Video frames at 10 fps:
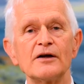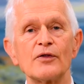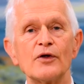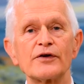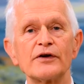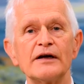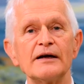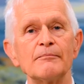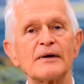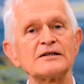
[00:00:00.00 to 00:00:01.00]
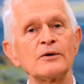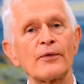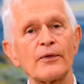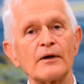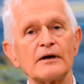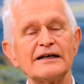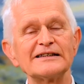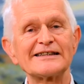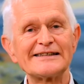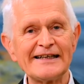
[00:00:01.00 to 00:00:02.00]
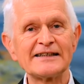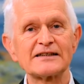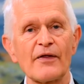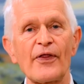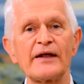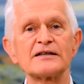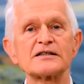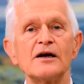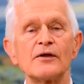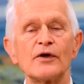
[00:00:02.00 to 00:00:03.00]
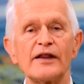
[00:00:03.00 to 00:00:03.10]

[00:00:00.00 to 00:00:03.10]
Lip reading: that Martinus thinks that